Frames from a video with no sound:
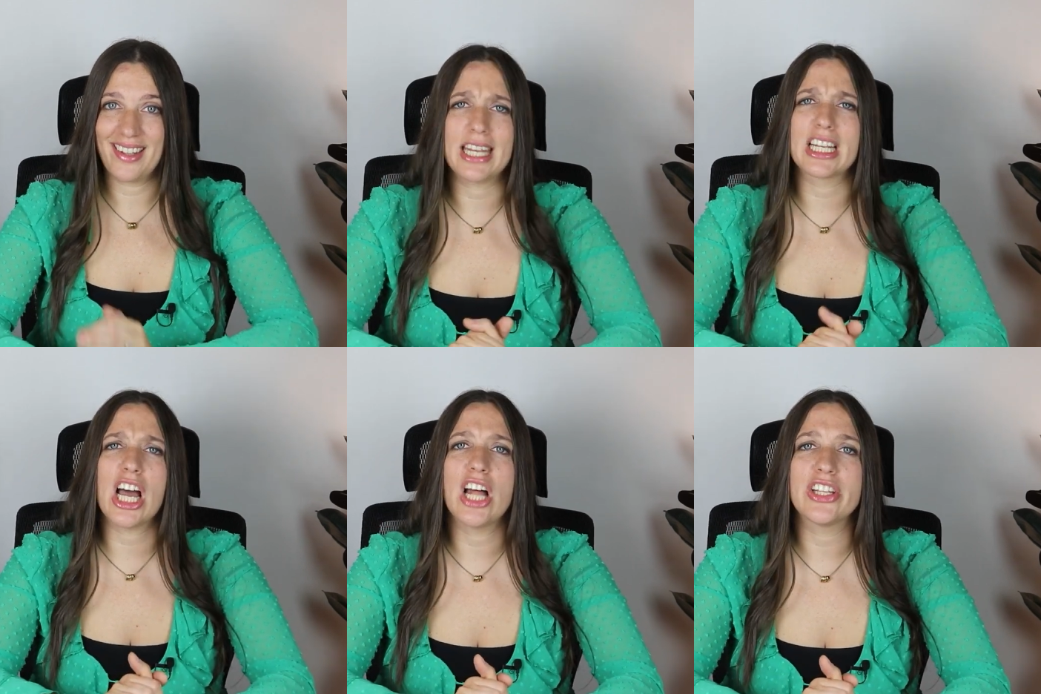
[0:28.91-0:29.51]
In
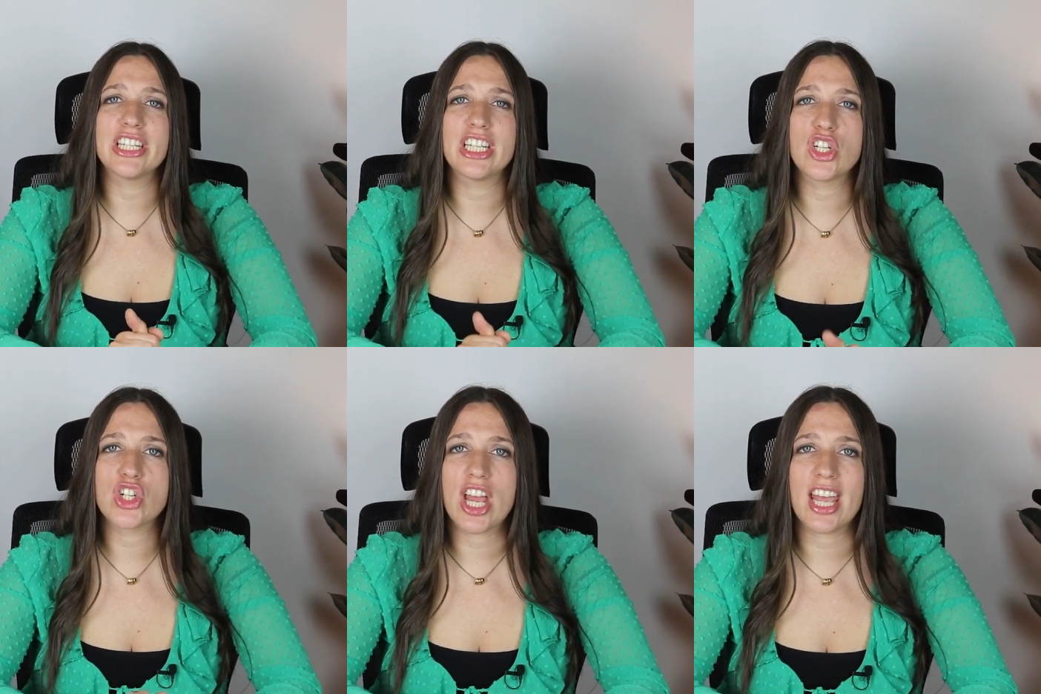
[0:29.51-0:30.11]

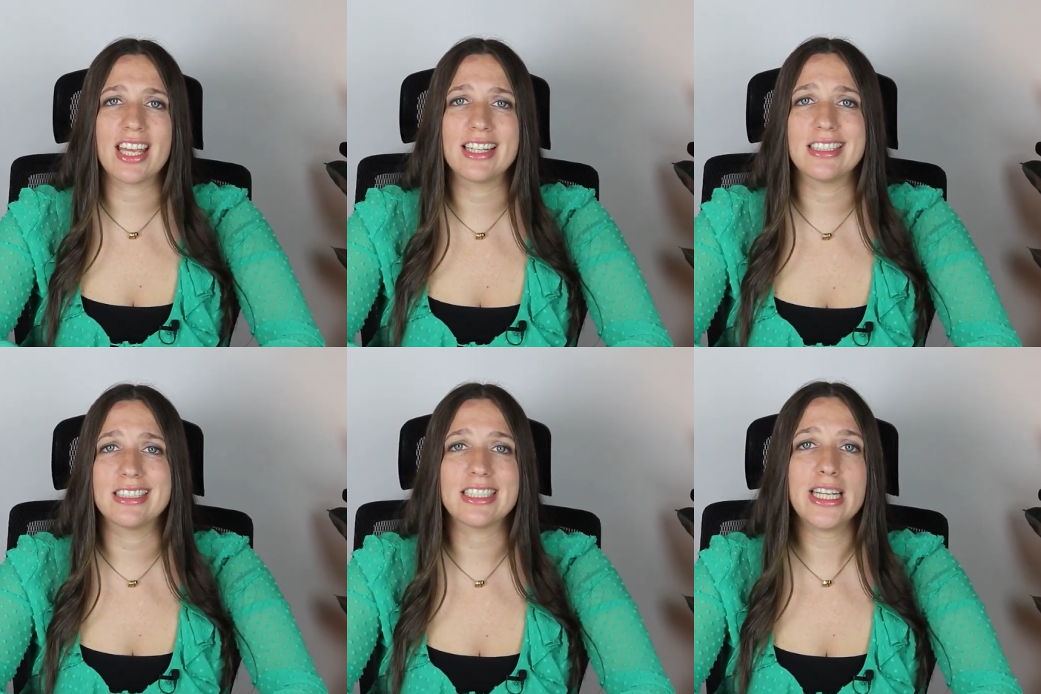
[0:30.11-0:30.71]
college
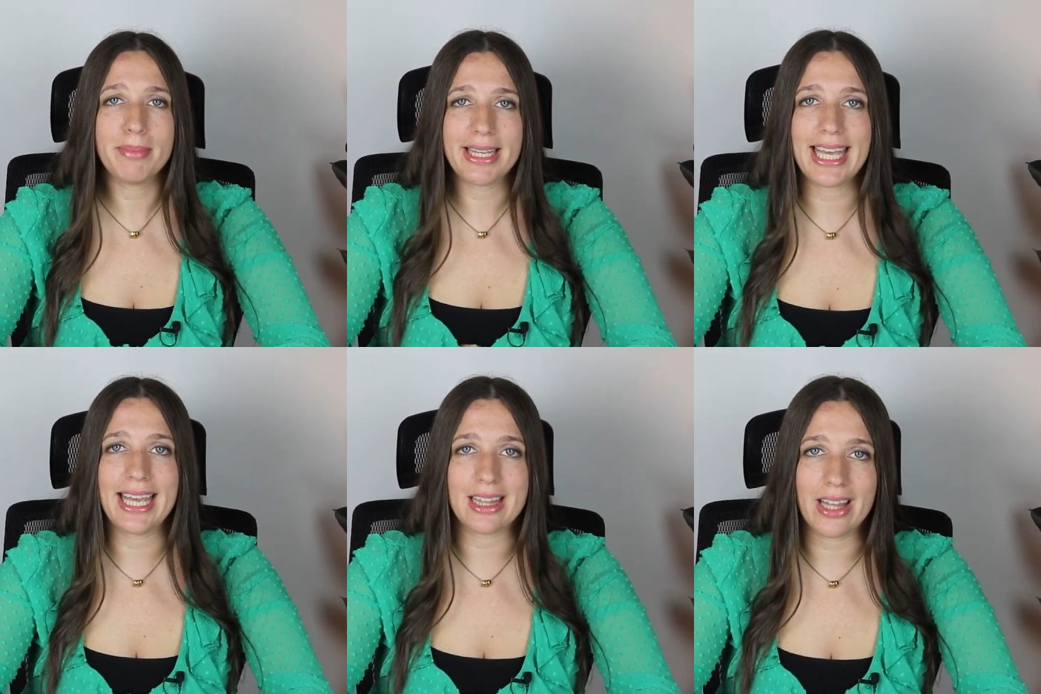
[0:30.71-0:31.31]
and in my
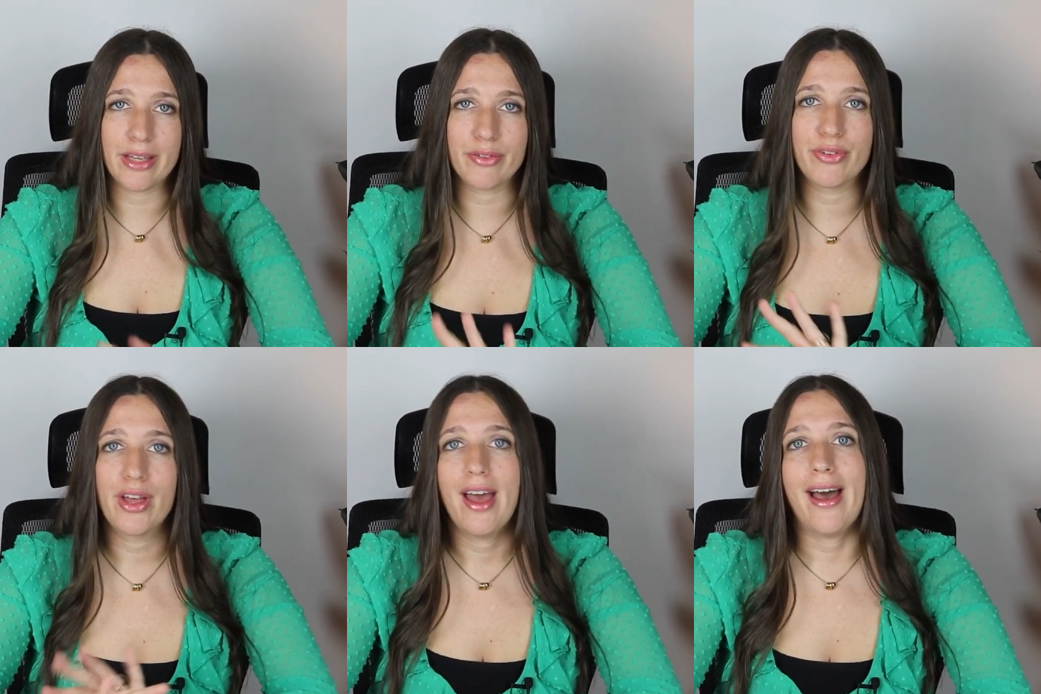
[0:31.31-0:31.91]
cake life,
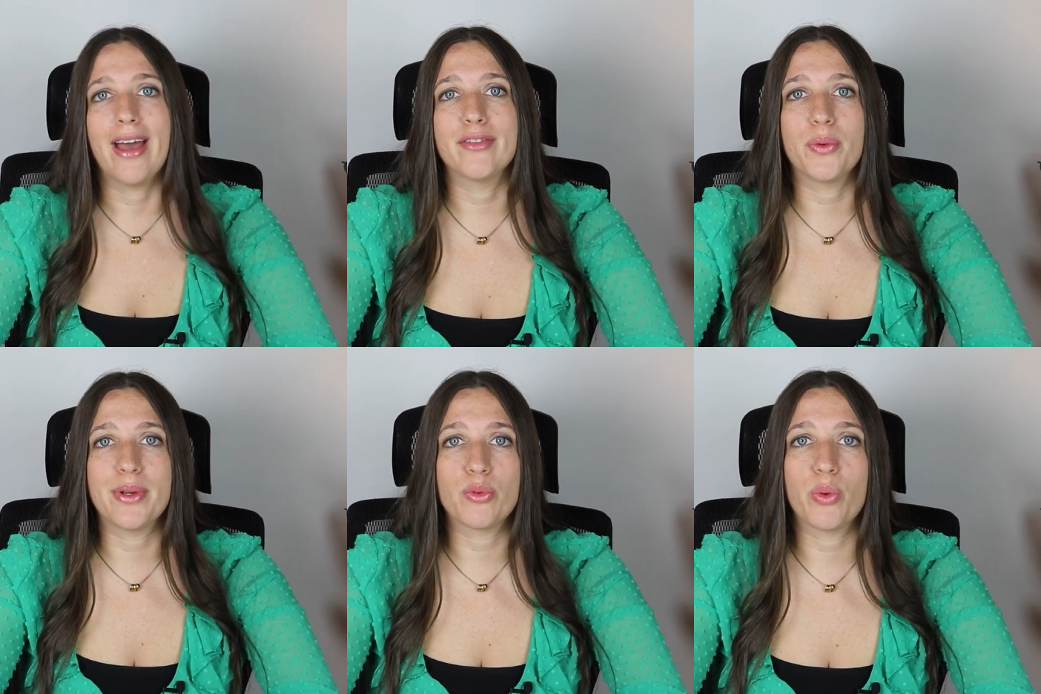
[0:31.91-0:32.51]
I've
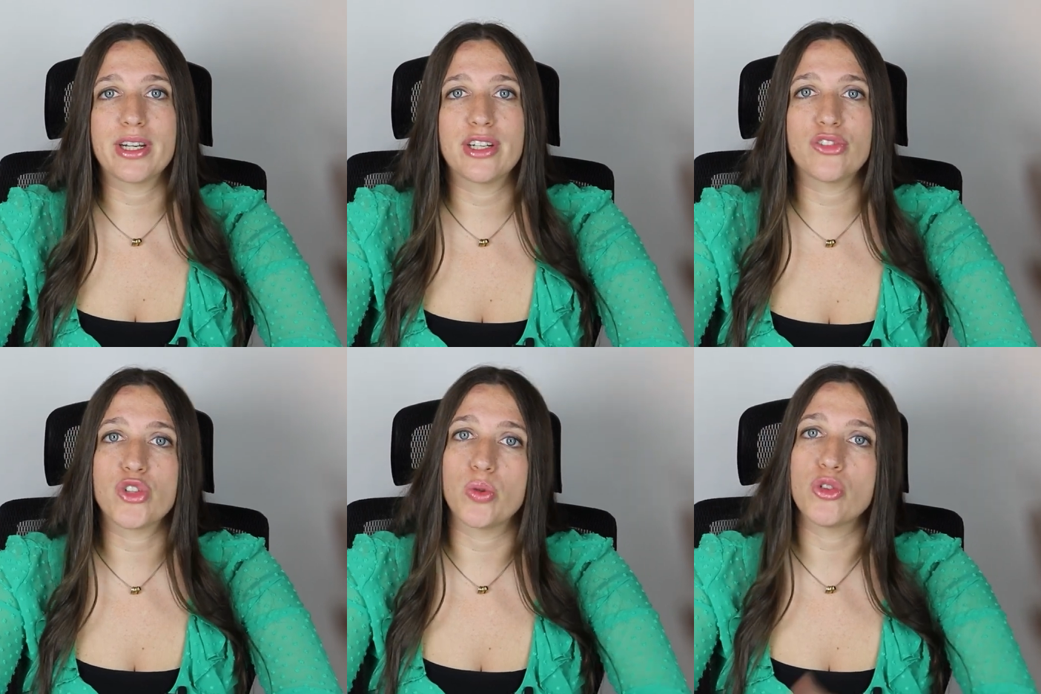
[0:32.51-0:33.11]
always wanted
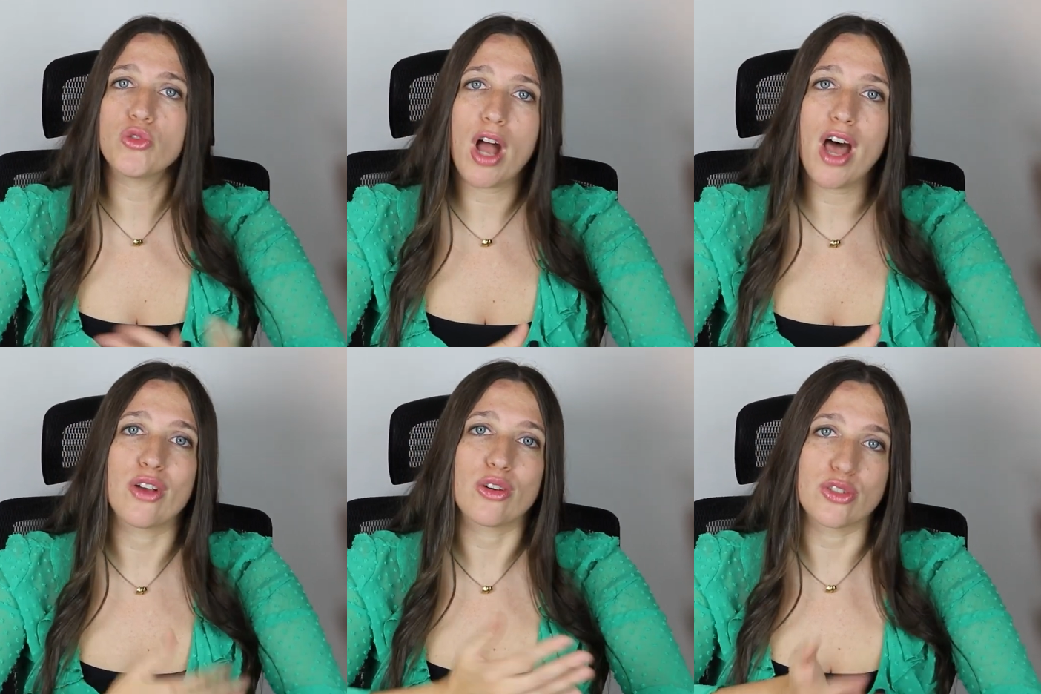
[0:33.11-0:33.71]
to
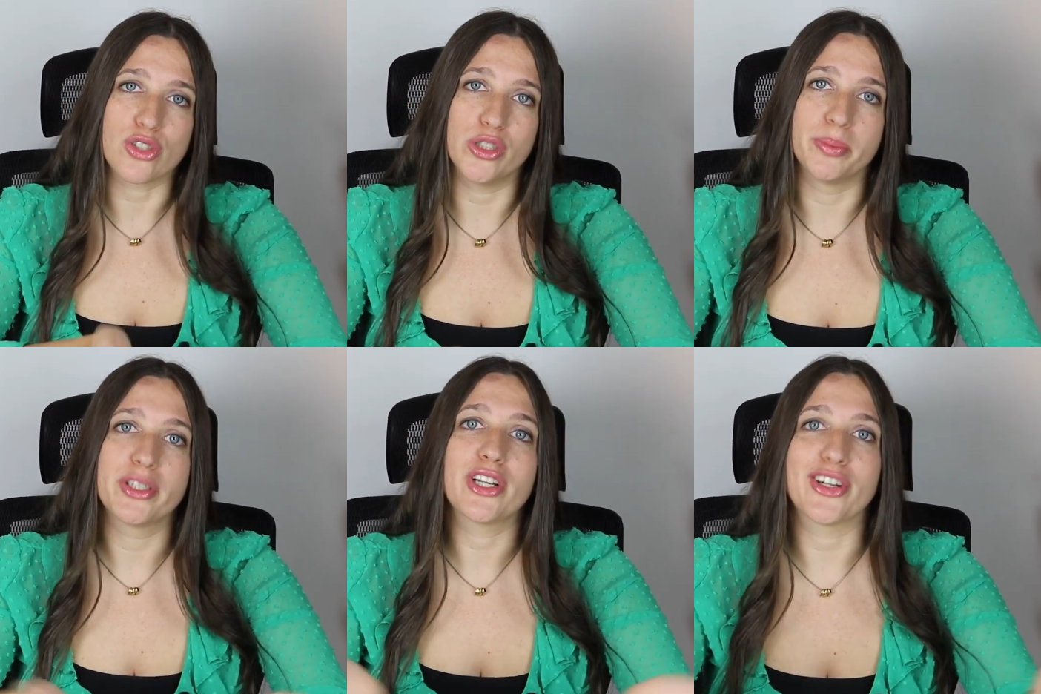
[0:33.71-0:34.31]
draw or
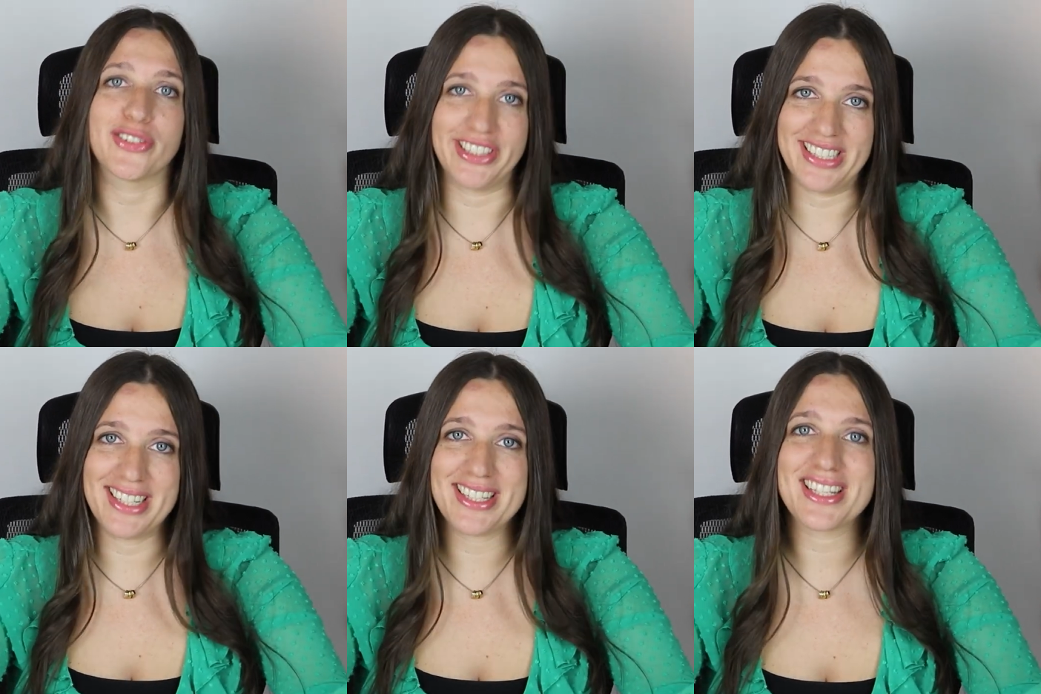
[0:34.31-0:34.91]
sculpt
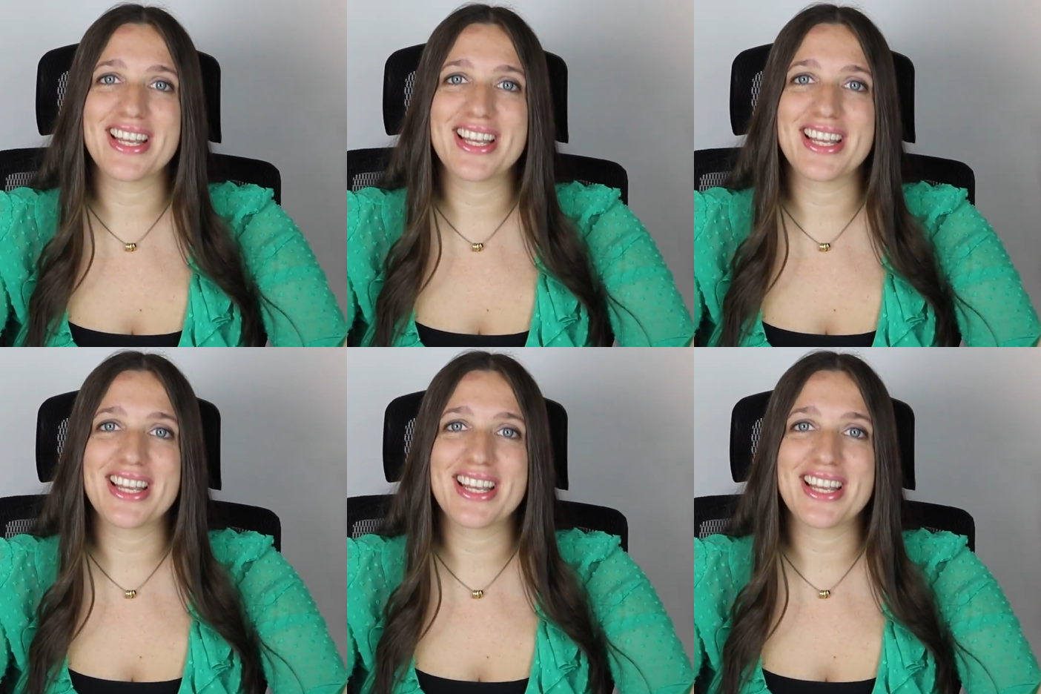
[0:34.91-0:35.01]
gorillas.